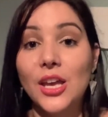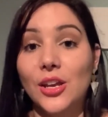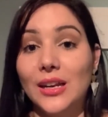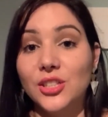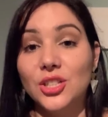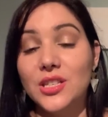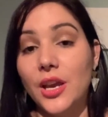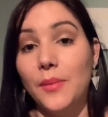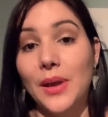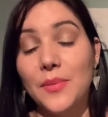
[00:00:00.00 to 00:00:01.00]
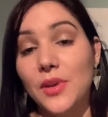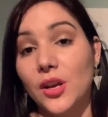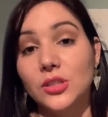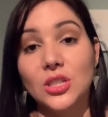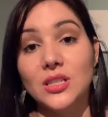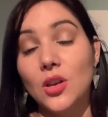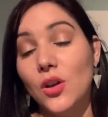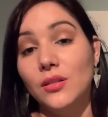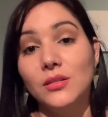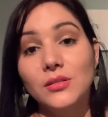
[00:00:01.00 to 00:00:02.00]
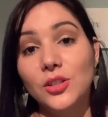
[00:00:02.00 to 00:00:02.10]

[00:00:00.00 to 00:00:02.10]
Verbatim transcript: You're not just here by mere just, oh,